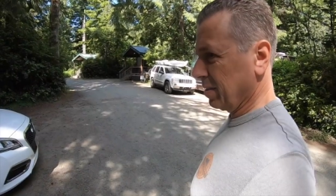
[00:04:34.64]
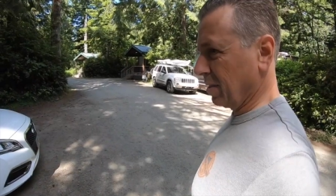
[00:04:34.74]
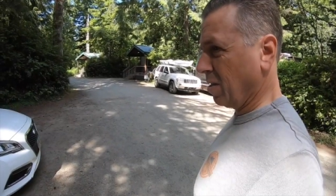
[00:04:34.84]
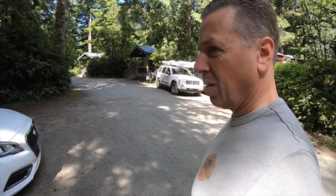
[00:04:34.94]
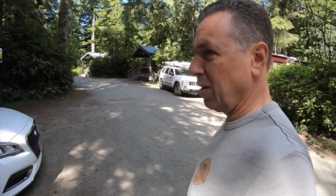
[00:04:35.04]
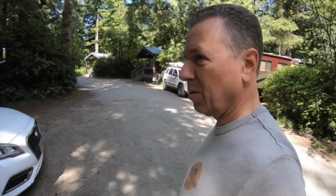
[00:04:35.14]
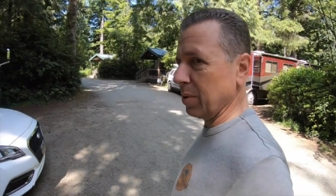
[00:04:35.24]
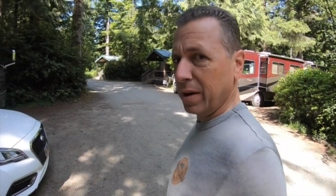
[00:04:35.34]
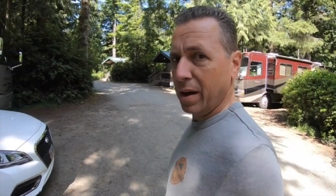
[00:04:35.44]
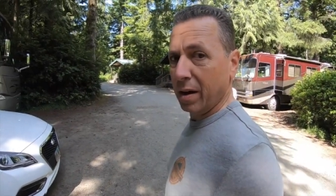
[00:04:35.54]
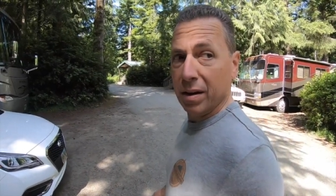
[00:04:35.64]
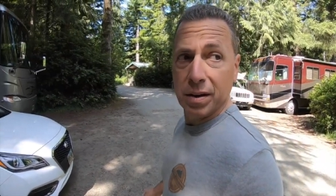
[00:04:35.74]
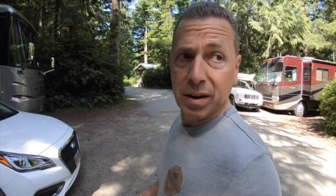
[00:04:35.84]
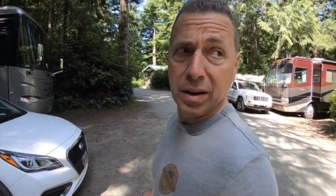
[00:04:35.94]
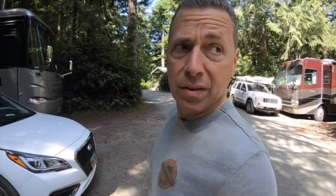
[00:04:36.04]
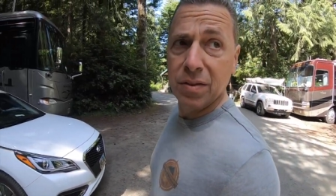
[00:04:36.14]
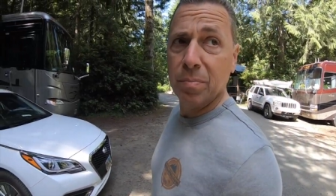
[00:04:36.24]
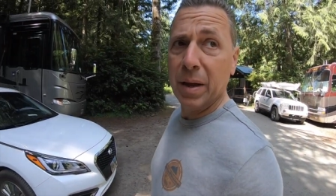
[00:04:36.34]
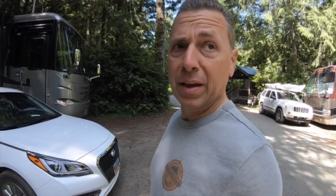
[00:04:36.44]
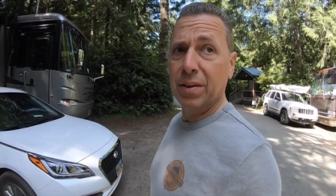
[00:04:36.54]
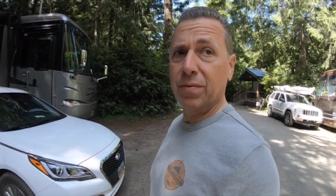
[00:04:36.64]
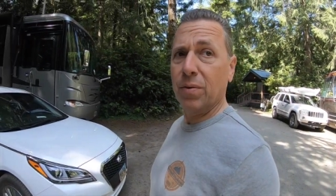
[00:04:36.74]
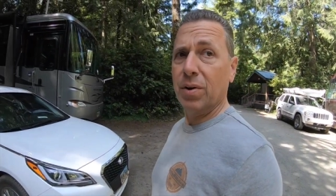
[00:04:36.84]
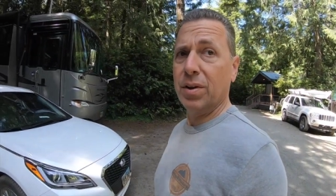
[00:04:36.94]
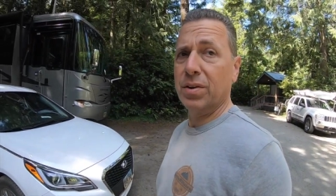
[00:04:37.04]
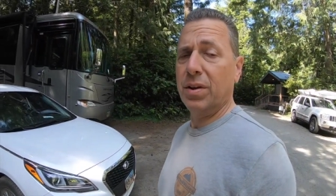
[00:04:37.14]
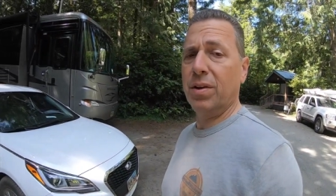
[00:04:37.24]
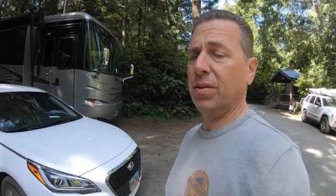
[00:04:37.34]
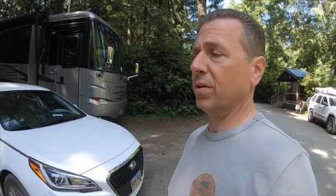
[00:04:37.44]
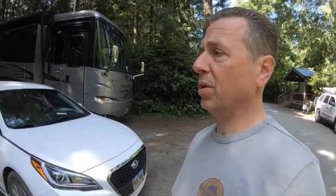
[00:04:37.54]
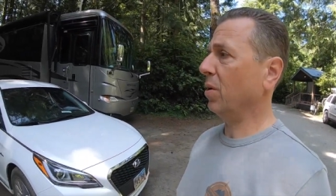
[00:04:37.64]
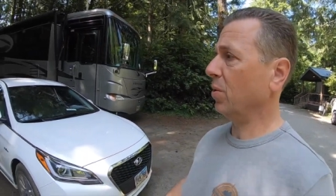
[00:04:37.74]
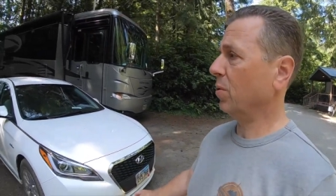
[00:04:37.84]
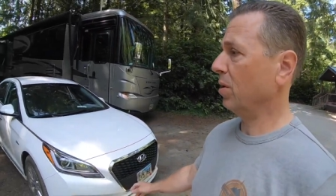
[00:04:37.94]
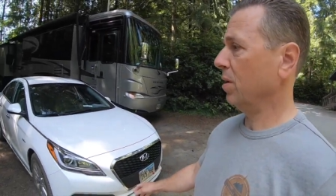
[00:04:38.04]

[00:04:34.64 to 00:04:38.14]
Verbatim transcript: The car, we got enough space for it to either go